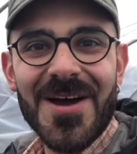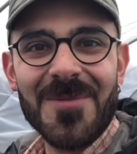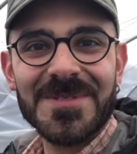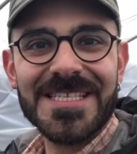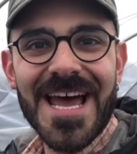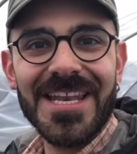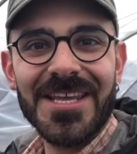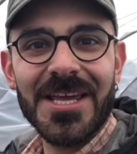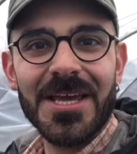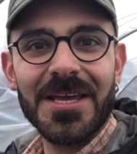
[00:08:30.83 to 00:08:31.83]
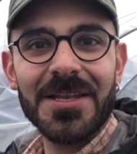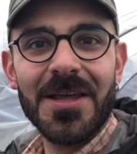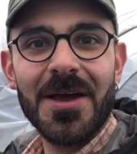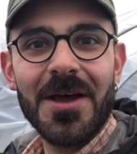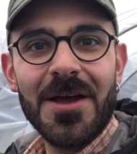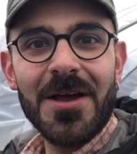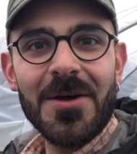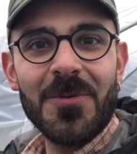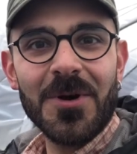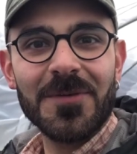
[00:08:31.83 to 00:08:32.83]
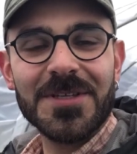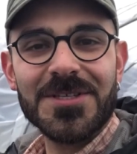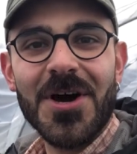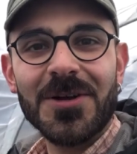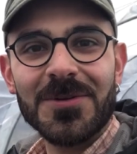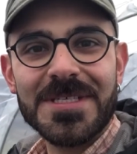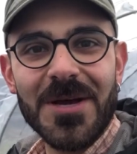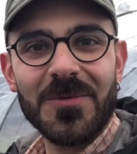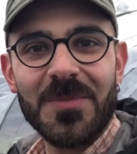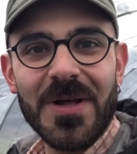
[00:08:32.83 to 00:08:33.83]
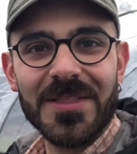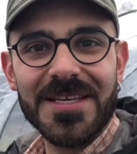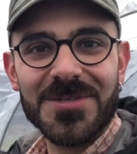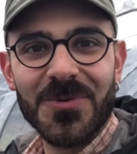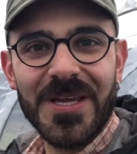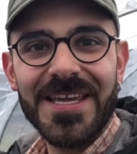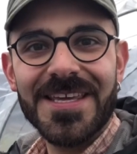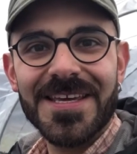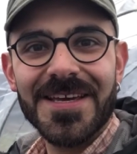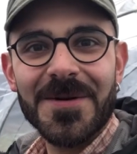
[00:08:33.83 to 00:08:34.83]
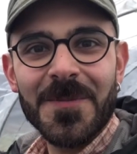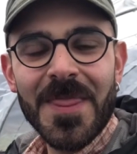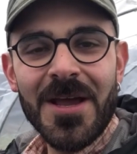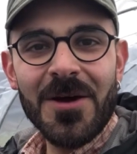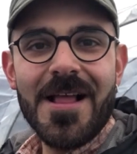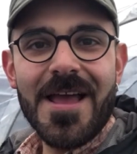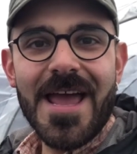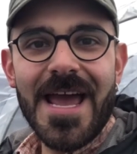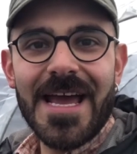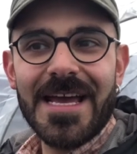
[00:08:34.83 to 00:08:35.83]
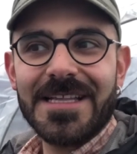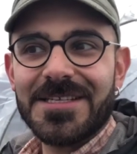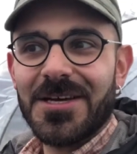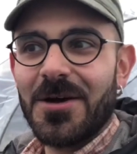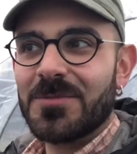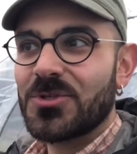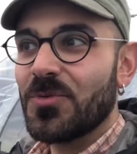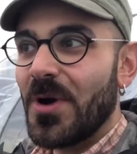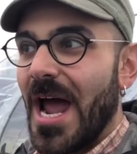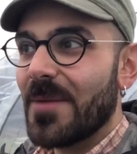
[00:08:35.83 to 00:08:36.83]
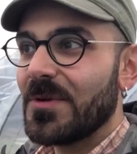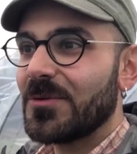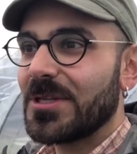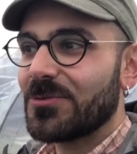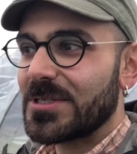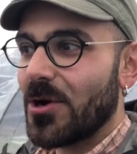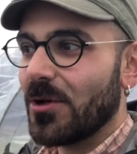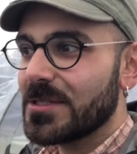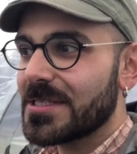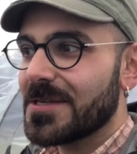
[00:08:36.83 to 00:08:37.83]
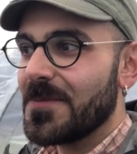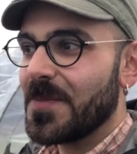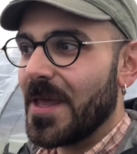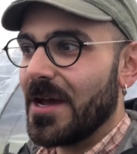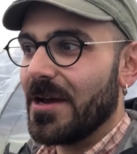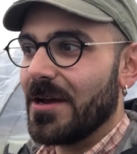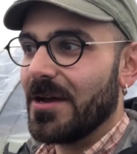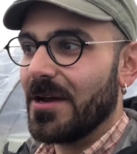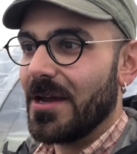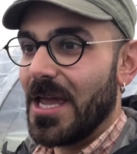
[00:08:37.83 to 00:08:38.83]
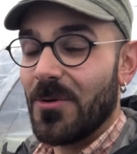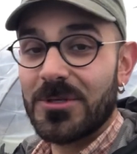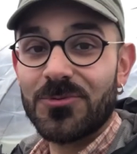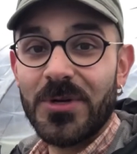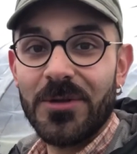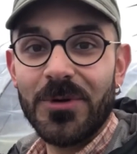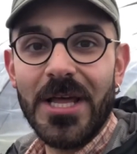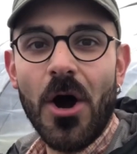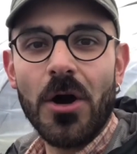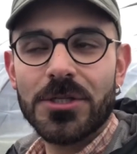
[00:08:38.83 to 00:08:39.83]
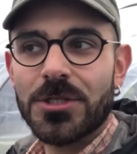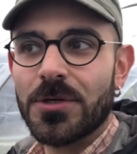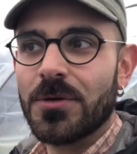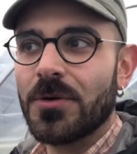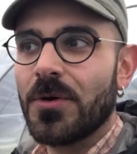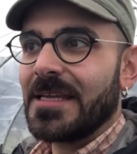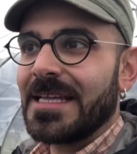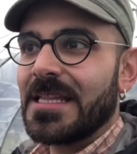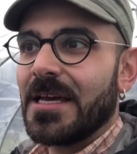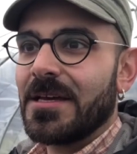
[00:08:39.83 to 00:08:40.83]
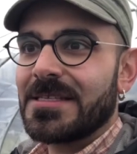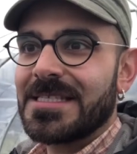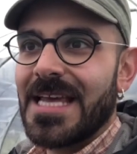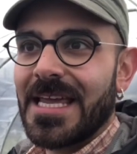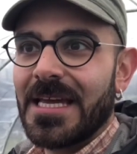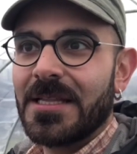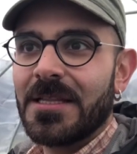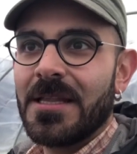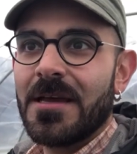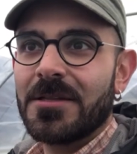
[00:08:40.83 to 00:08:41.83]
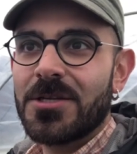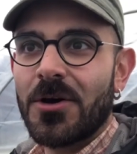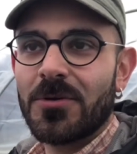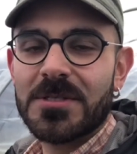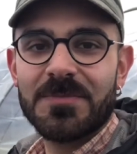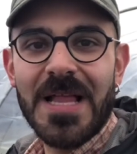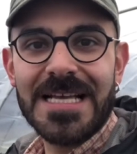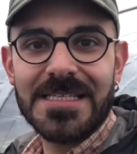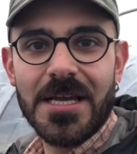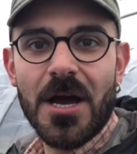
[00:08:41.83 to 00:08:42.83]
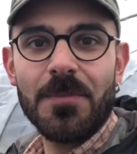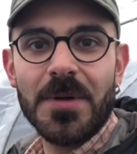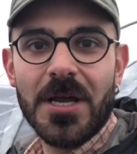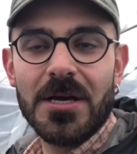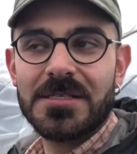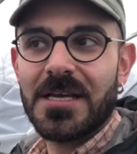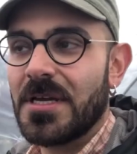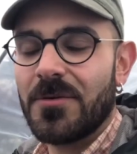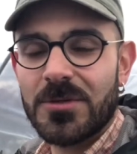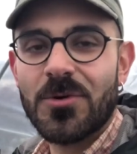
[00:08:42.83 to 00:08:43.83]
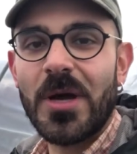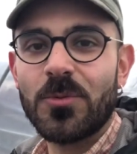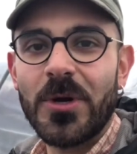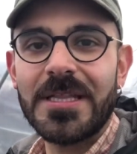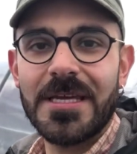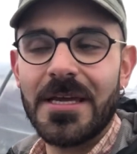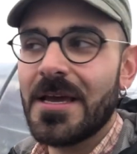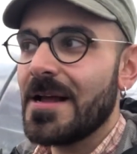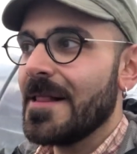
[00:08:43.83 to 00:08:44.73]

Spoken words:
I'm standing in one of the tunnels that we built this week, and I'm super happy with the results. It was really hard to get the second tunnel's plastic up because it was quite windy,